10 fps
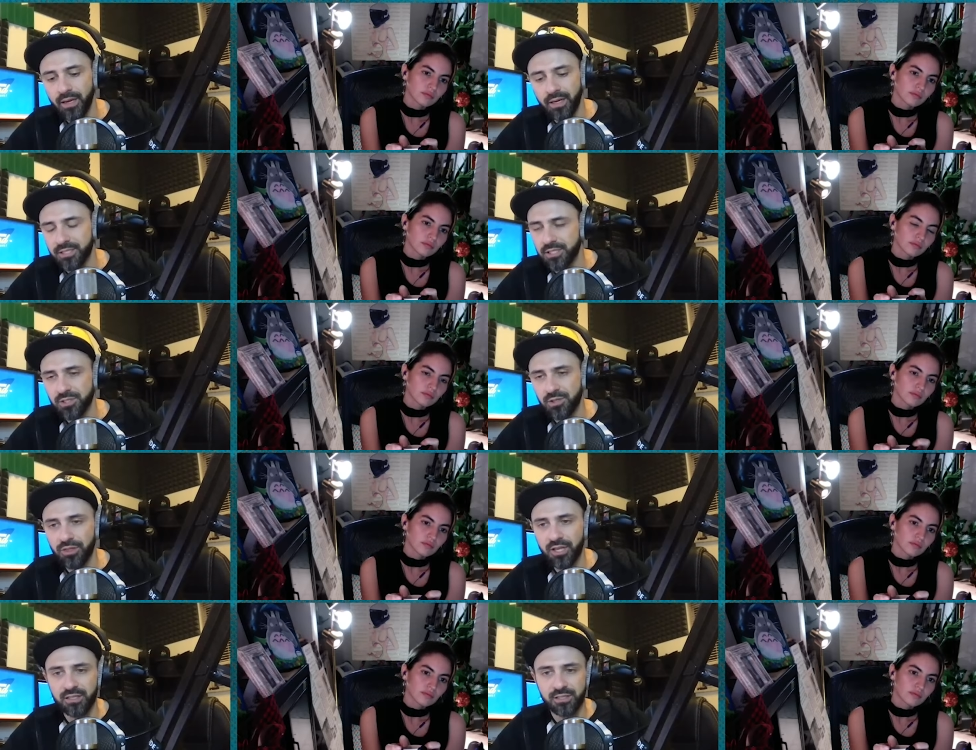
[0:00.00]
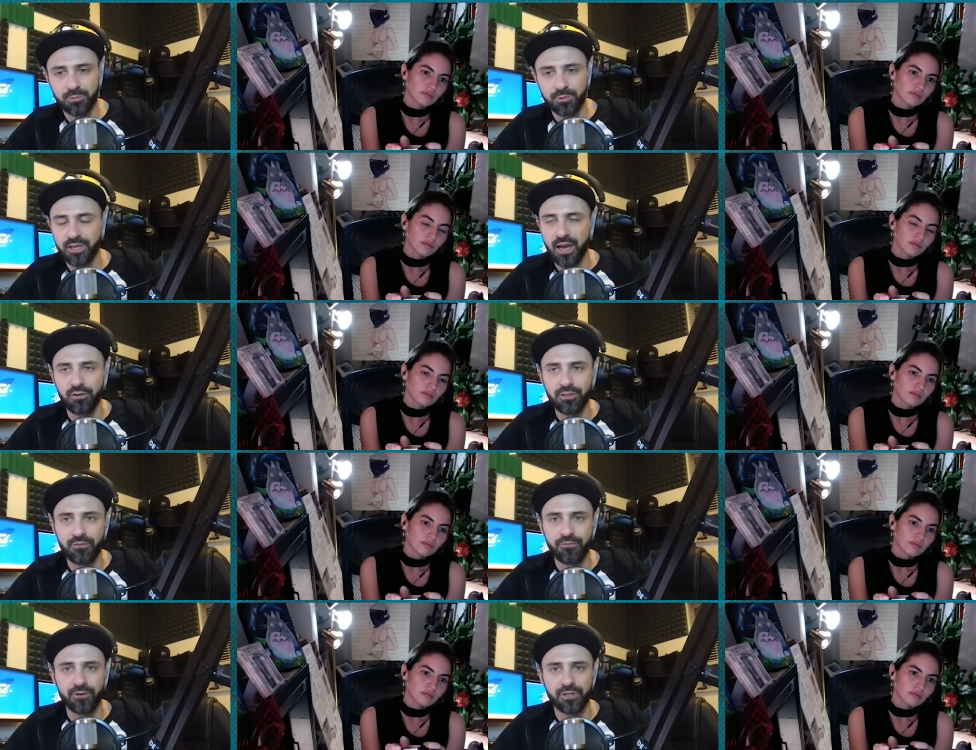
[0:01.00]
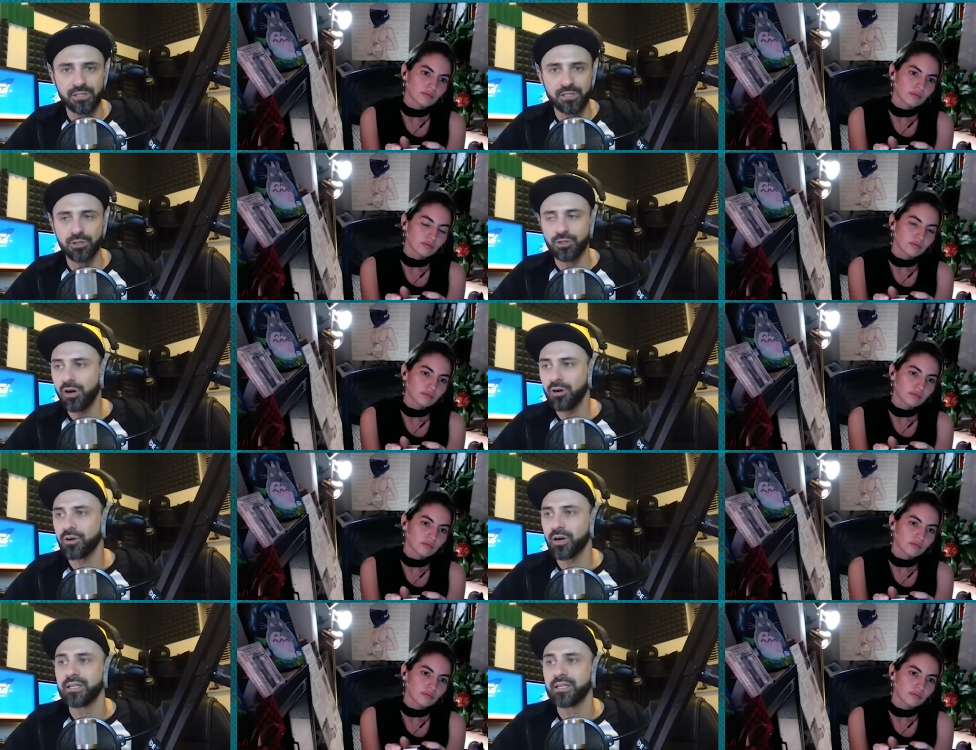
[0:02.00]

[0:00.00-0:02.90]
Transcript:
Speaker 1: I just don't think it's really healthy for us in the long run.